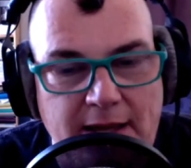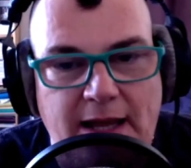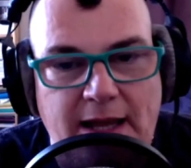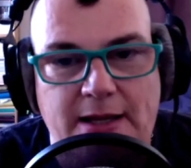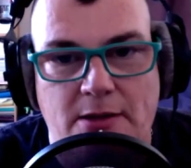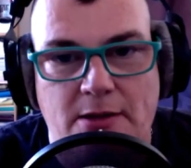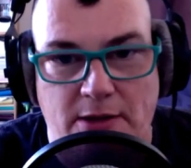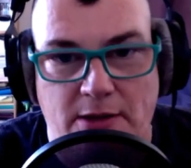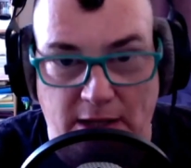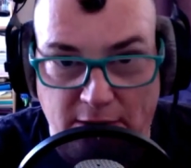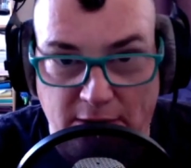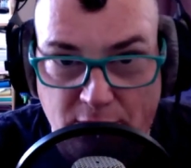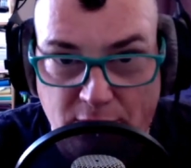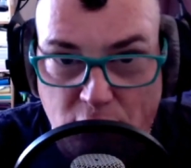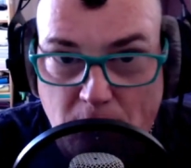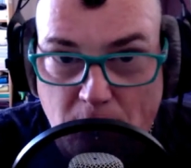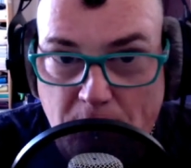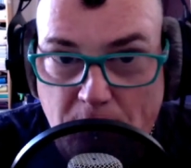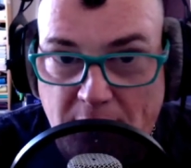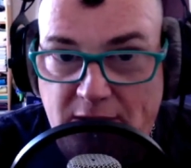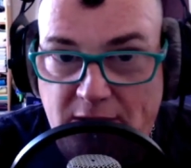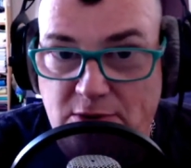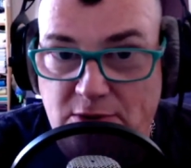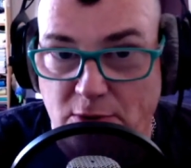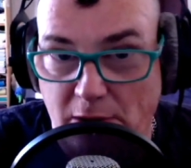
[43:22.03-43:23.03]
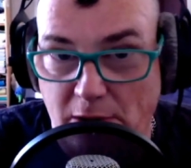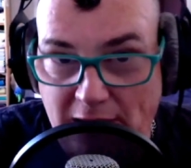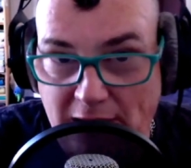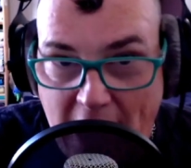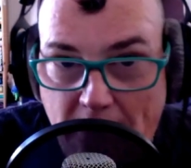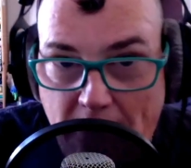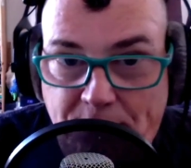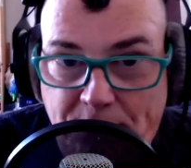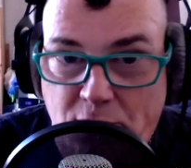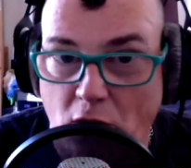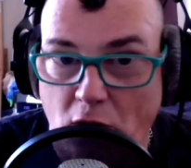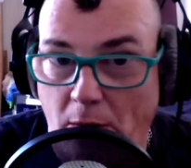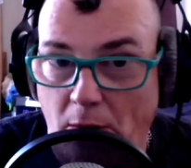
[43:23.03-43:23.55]
Like, even the Pixel
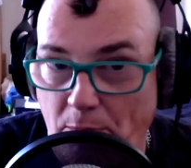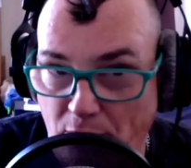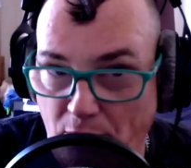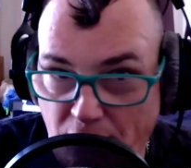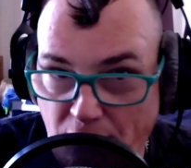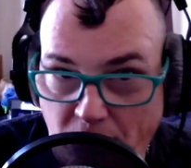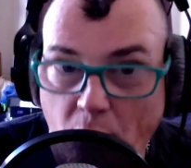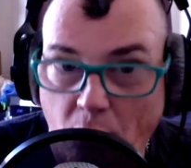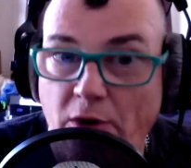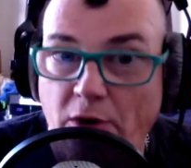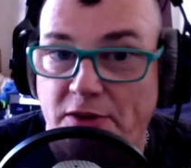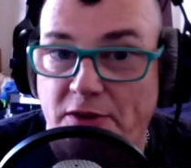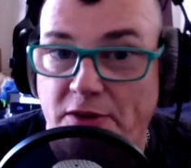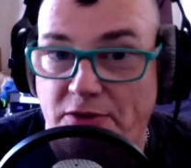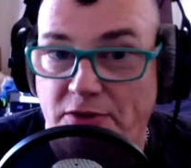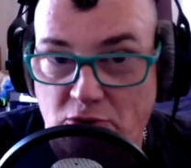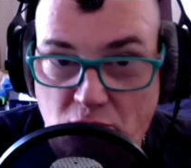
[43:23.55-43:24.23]
laptop before it,